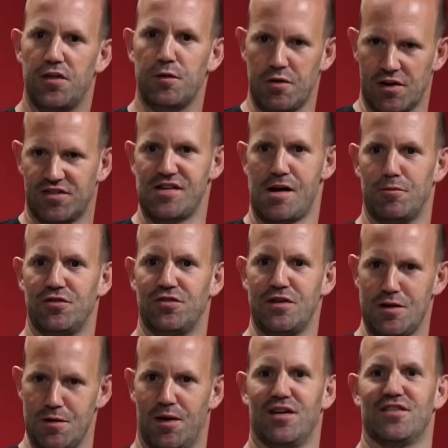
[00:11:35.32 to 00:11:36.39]
I think we established
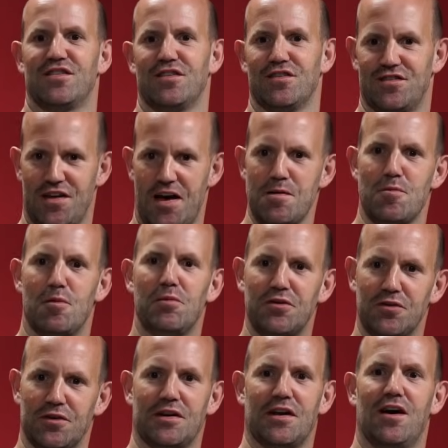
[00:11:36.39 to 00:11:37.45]
the UARTs are the same when we
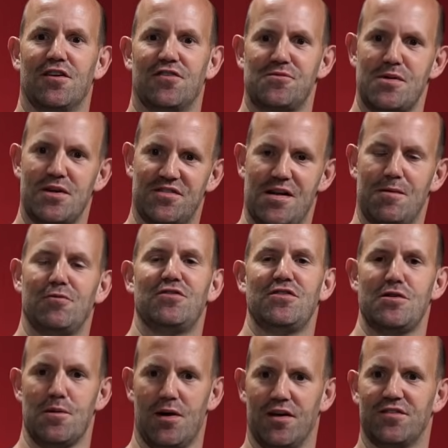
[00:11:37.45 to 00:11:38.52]
talked last. We established
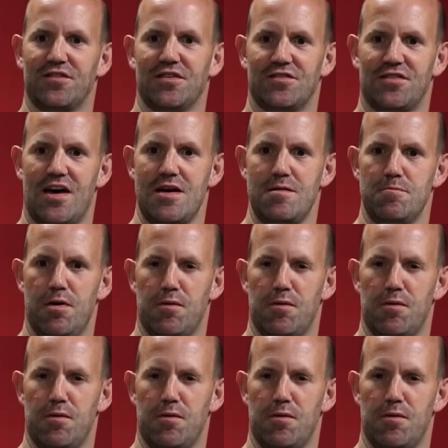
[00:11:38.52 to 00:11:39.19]
the UARTs are the same.